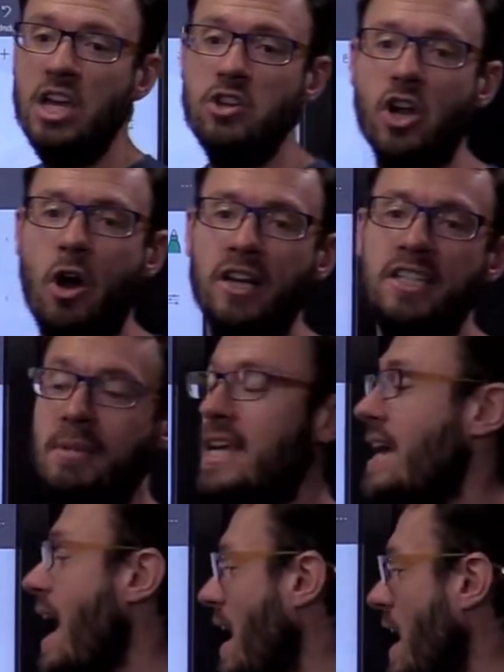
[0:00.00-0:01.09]
you're going to
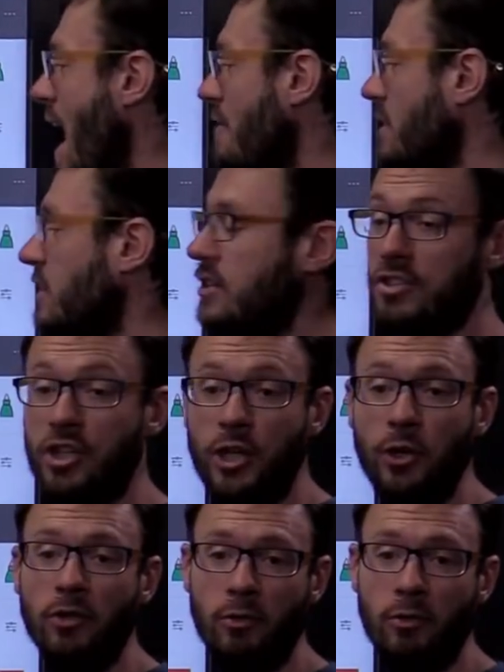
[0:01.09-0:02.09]
be having to chew